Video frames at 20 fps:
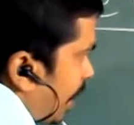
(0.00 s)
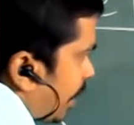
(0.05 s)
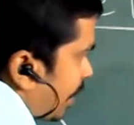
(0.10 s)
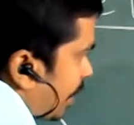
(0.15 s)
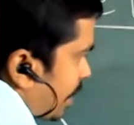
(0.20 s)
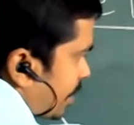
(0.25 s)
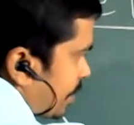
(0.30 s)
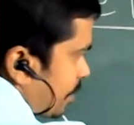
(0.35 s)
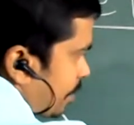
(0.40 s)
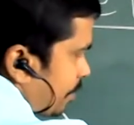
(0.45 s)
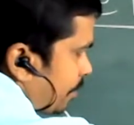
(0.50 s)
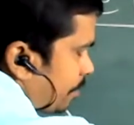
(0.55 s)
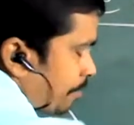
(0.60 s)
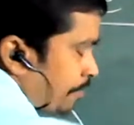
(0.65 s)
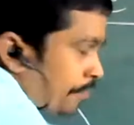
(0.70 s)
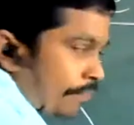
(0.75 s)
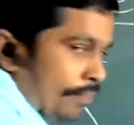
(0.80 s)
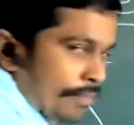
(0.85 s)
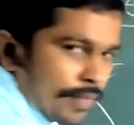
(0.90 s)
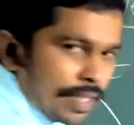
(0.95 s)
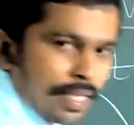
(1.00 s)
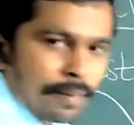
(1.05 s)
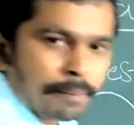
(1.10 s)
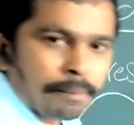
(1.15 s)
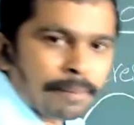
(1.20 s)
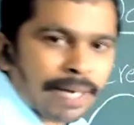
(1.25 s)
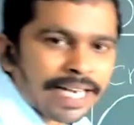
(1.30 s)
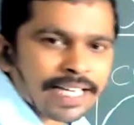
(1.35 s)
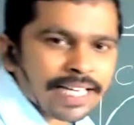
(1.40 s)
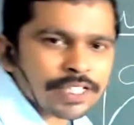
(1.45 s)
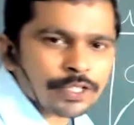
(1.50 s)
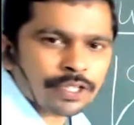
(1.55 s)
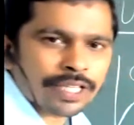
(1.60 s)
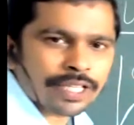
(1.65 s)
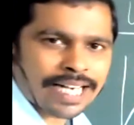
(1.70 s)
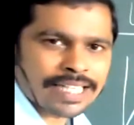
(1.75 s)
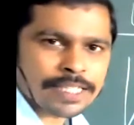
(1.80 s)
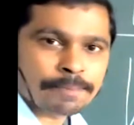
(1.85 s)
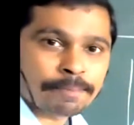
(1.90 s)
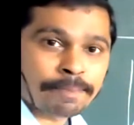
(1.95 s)
one crest. My dear
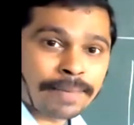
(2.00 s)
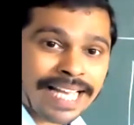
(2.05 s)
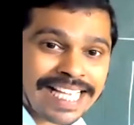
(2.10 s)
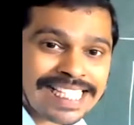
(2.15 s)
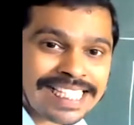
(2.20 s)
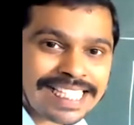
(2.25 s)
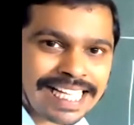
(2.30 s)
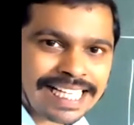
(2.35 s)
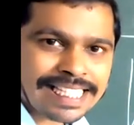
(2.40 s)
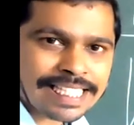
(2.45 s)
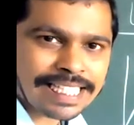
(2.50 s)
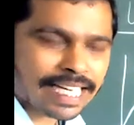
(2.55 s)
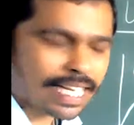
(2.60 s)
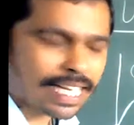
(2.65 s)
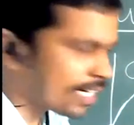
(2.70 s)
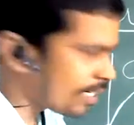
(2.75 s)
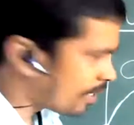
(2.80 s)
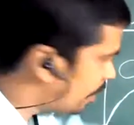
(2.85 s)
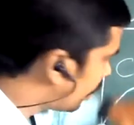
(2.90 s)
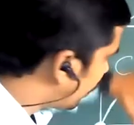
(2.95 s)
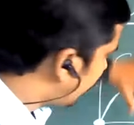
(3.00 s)
students, please consider